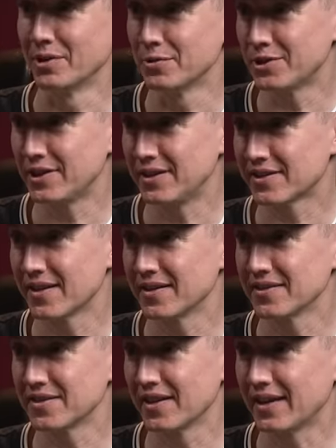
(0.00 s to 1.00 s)
Belushi
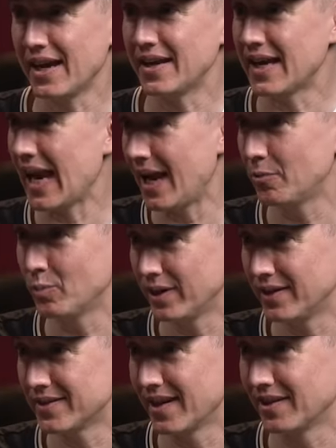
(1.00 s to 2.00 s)
says like, "Hey, can
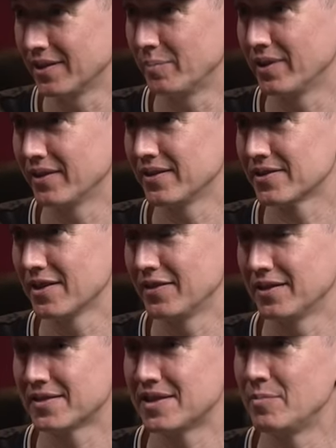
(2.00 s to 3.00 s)
we take clippings?" And
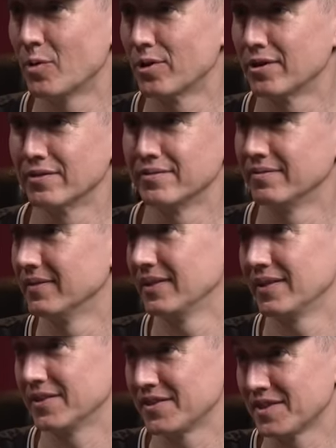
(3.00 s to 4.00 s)
then Seymour
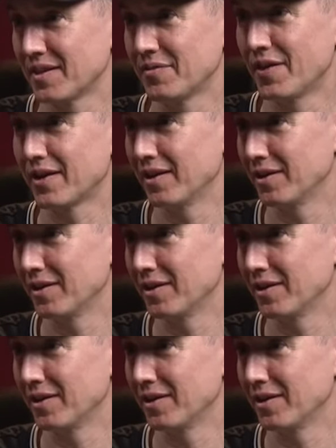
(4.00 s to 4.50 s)
It's just like, fuck